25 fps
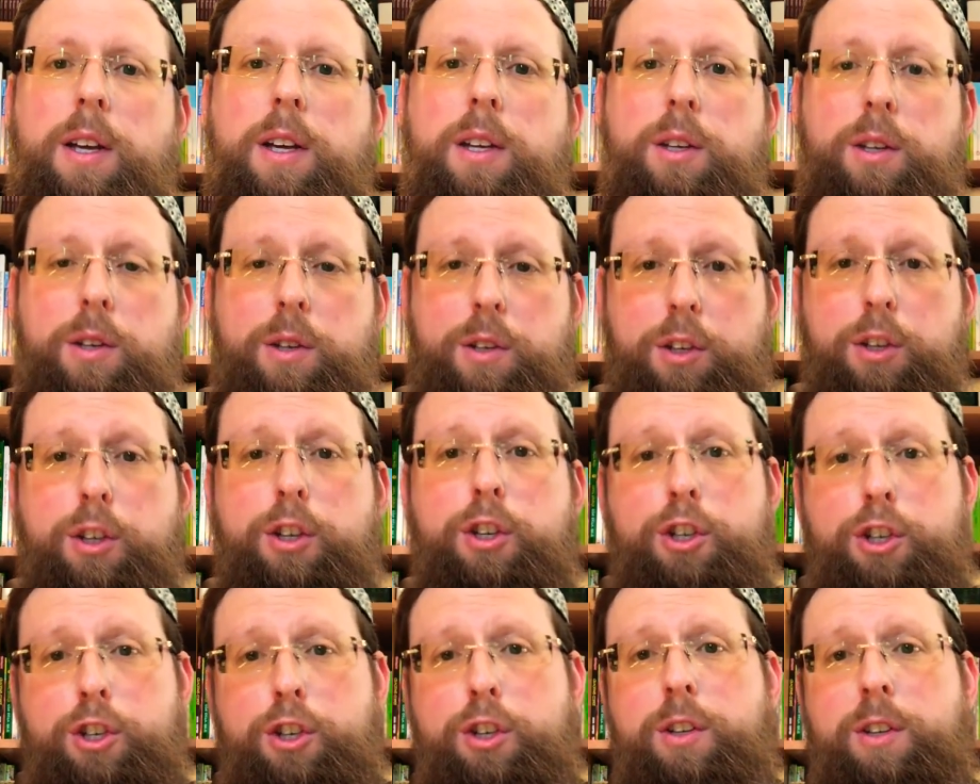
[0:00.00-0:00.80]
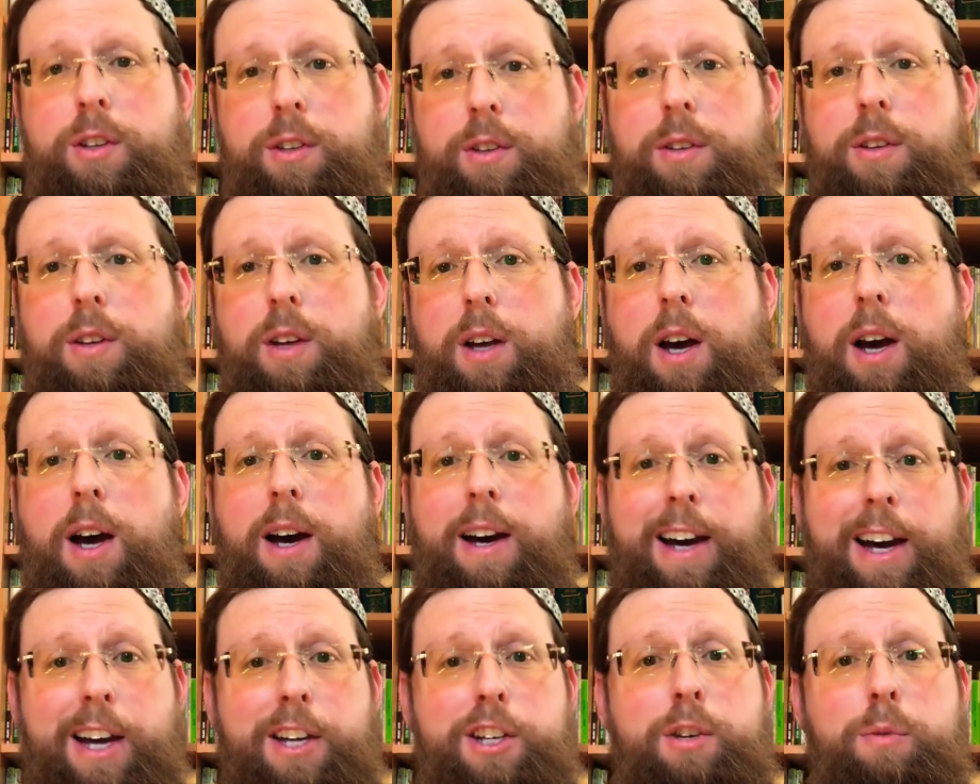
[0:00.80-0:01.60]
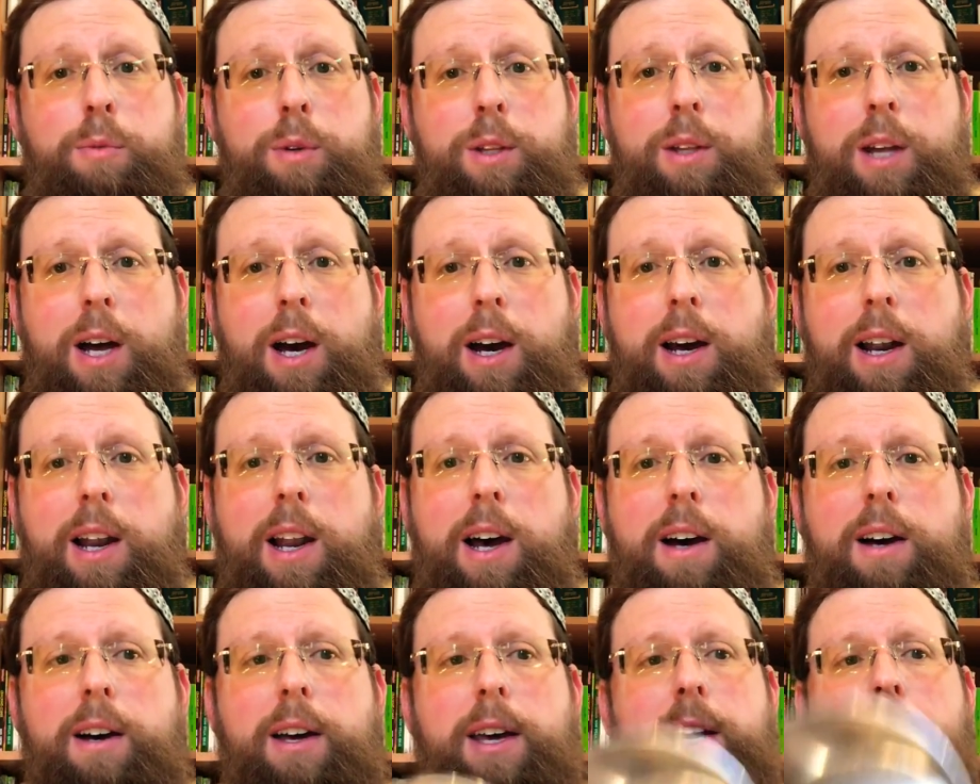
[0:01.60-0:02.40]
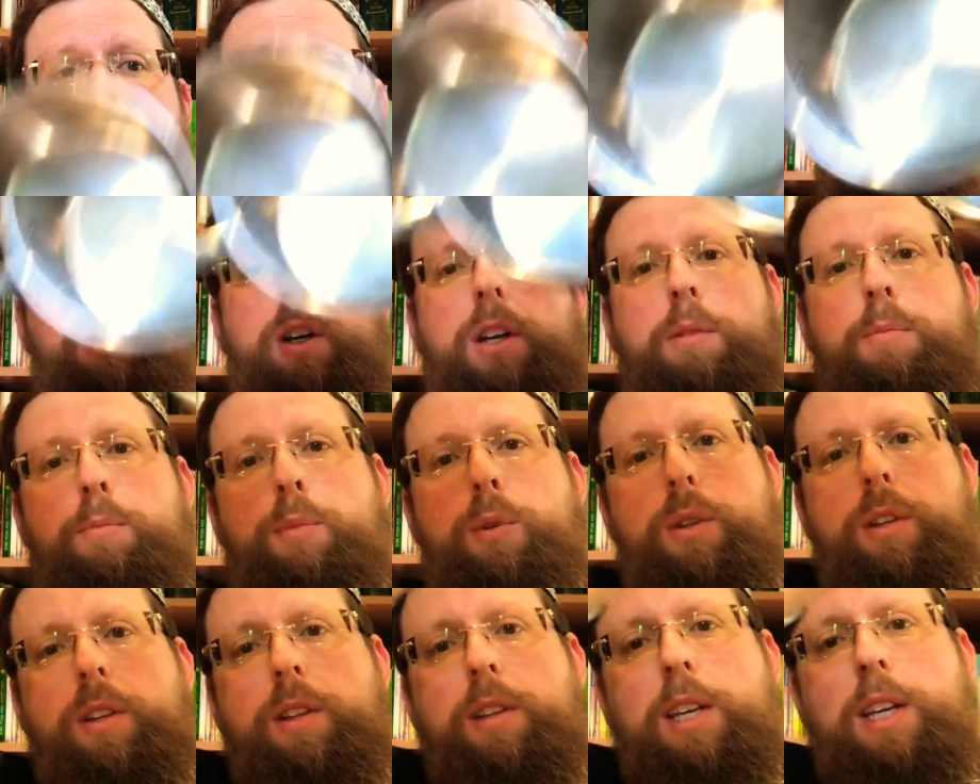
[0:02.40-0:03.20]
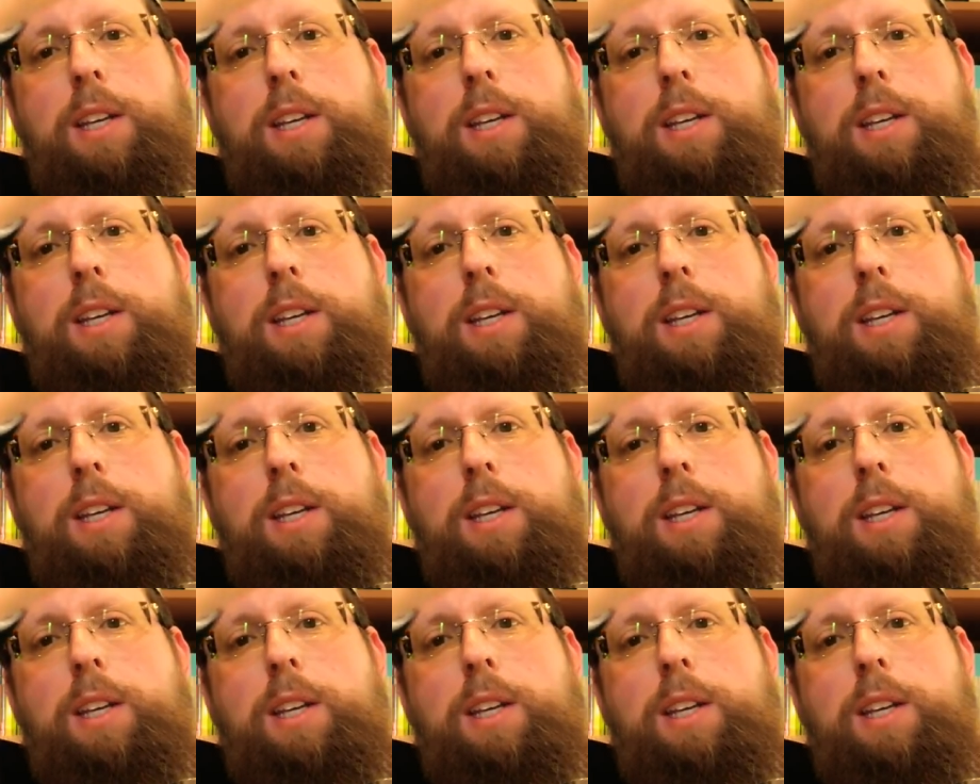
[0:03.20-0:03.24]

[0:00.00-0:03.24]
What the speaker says: You should kasher with the agala. Again, you can put it